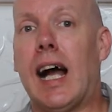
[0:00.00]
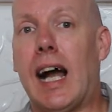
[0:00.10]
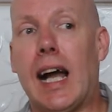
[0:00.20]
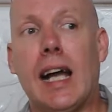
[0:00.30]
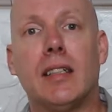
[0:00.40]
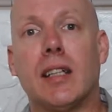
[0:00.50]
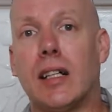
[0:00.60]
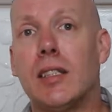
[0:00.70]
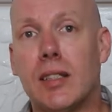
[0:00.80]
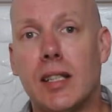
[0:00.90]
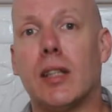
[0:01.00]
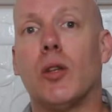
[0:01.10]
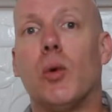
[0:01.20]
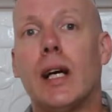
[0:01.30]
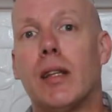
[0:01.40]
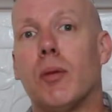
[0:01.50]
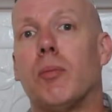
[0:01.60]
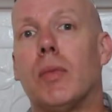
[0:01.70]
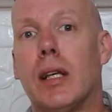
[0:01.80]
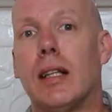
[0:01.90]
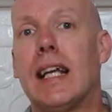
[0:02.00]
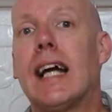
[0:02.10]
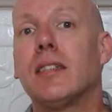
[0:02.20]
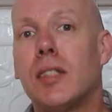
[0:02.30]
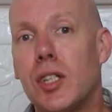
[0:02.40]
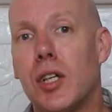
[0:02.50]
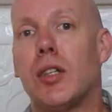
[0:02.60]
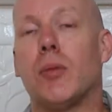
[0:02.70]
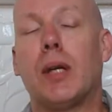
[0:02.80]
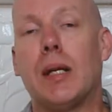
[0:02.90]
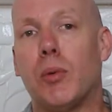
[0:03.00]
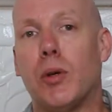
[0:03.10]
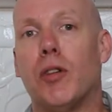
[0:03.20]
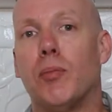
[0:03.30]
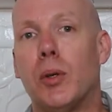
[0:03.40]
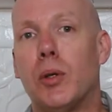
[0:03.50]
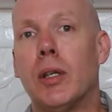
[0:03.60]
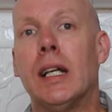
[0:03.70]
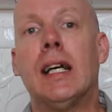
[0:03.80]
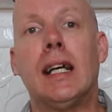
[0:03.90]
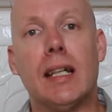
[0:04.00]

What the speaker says: And I just think the way that the attitude that people have brought